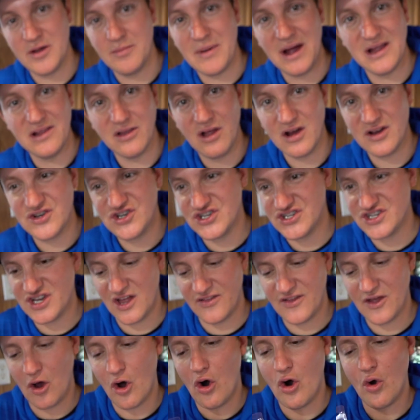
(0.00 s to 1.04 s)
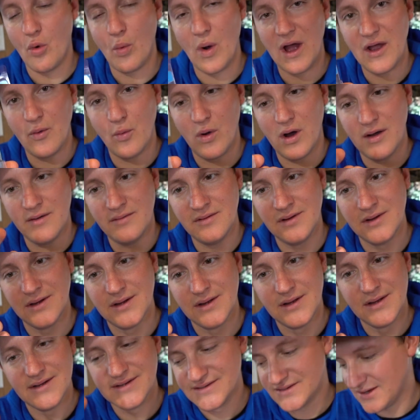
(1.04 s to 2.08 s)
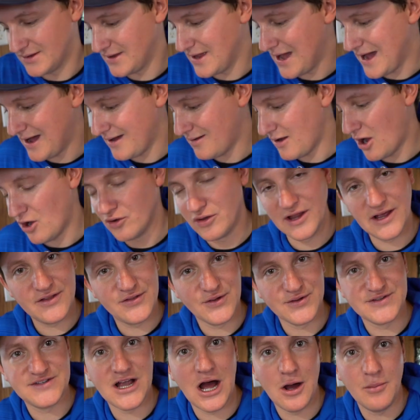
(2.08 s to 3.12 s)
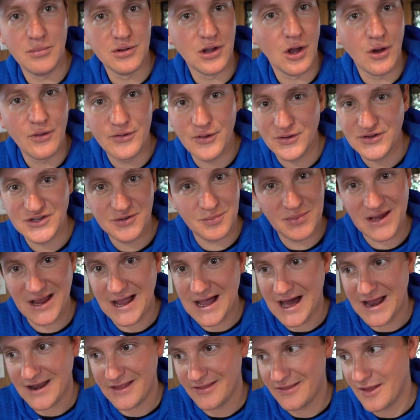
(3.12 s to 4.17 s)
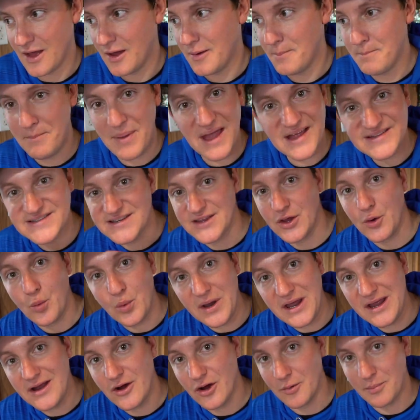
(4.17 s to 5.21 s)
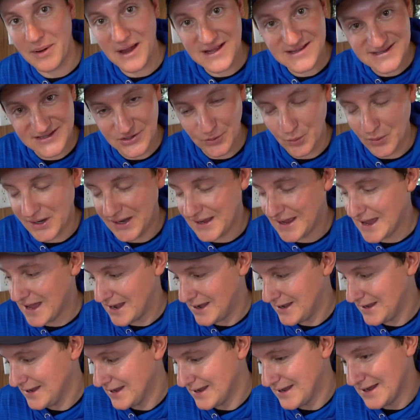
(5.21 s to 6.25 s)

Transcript: of my luck just on the all white one. So yeah, I'll link those down below. Those have been kind of the baits of the week or baits of the weekend.